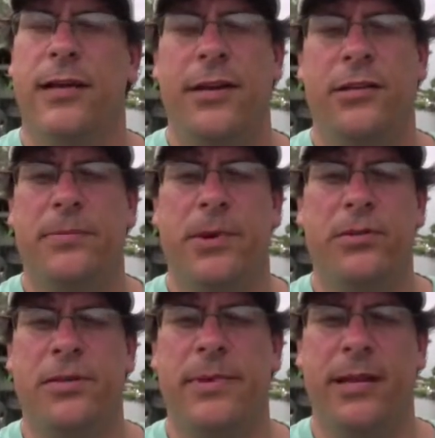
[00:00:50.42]
you're
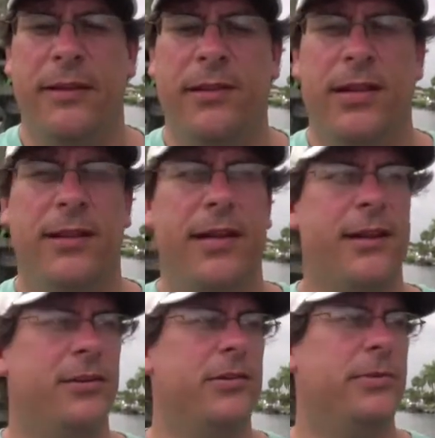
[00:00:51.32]
supposed to be living it,
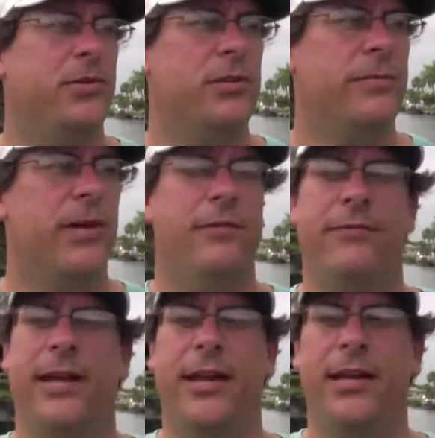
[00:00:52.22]
like you're supposed to be on
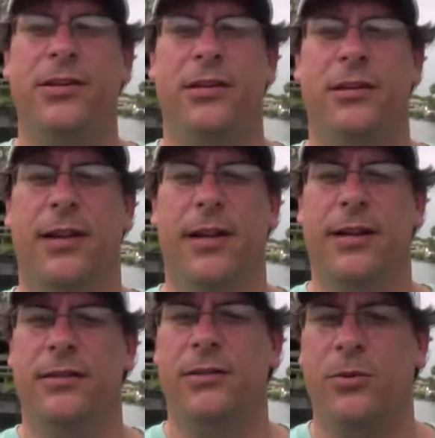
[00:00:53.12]
vacation,
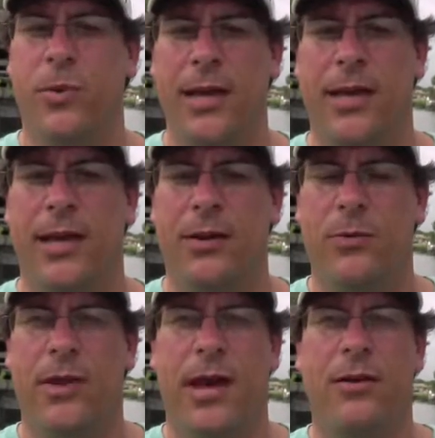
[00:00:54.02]
like it's the weekend
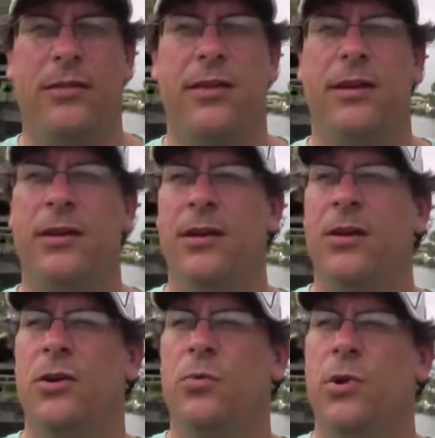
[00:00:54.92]
without the
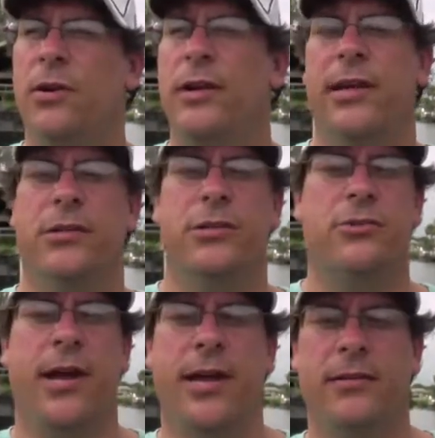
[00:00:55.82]
worry and
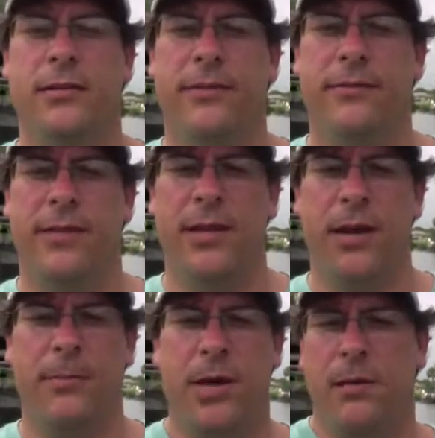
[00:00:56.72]
stress of the
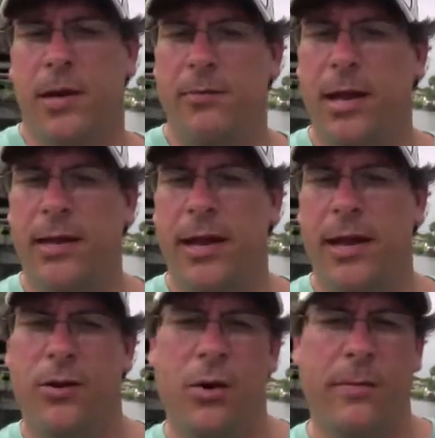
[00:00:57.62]
upcoming
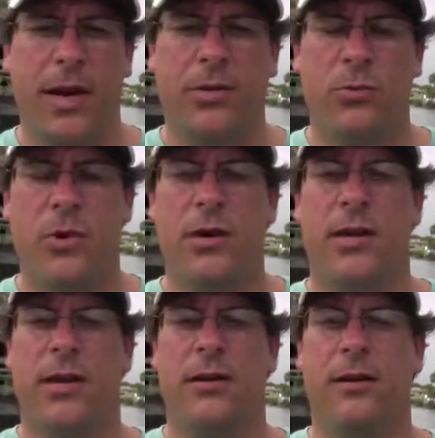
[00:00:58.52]
Monday, going back to
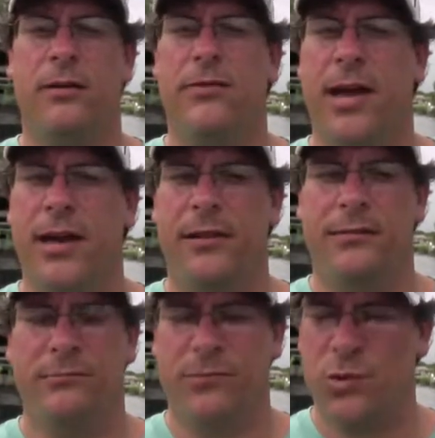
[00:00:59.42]
work and all of that
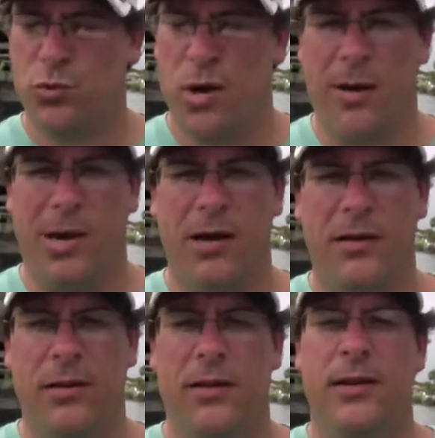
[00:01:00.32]
drama
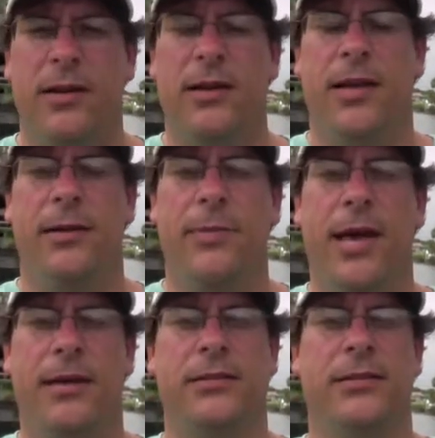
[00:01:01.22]
and
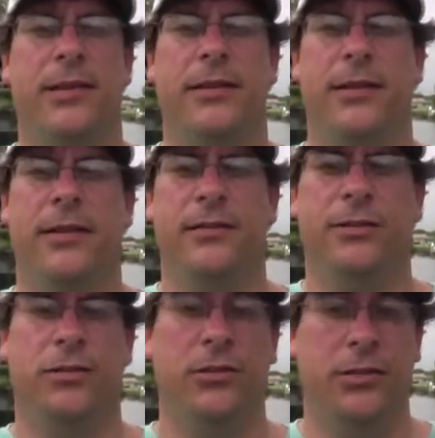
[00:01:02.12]
mess that's
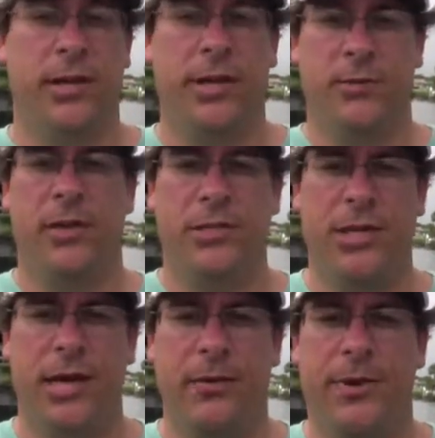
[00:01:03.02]
associated with a
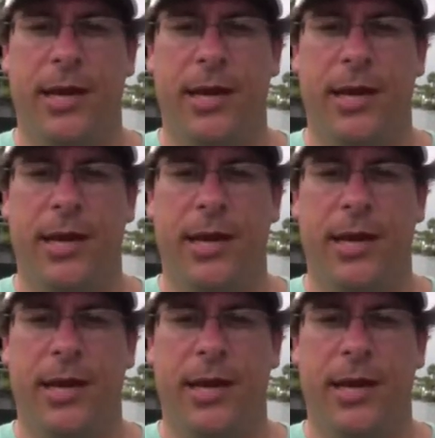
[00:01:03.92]
job.